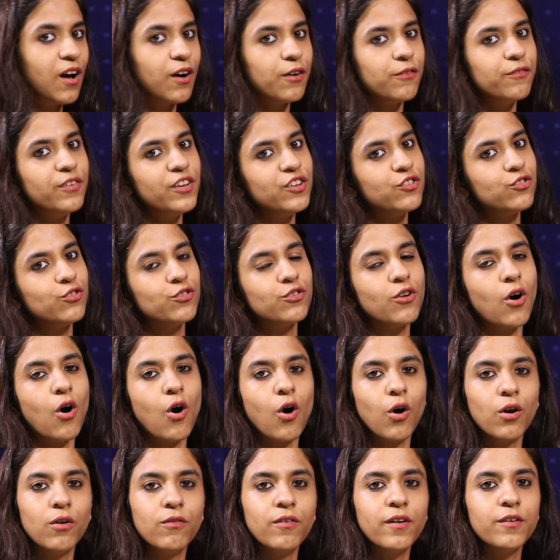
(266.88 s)
We should
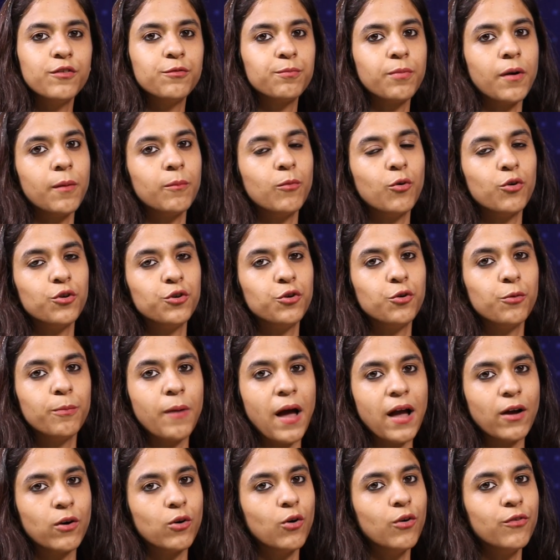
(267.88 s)
always promote
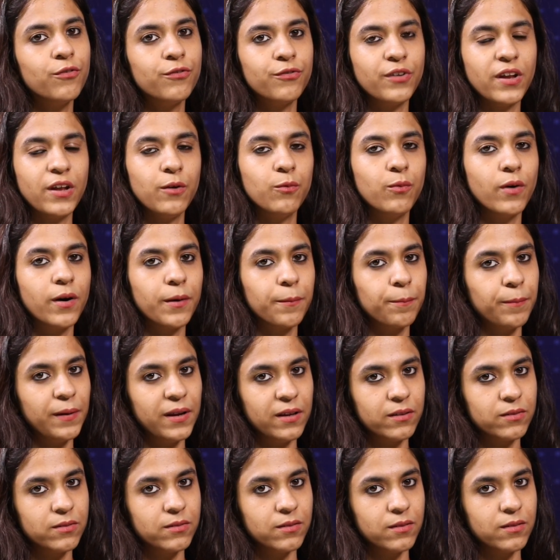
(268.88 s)
tobacco-free
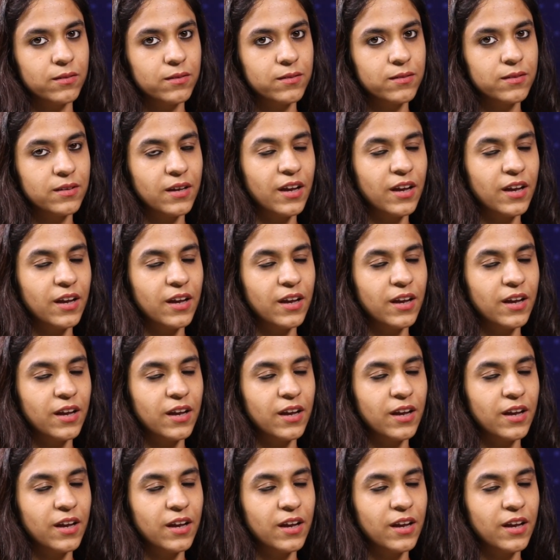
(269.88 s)
workplaces.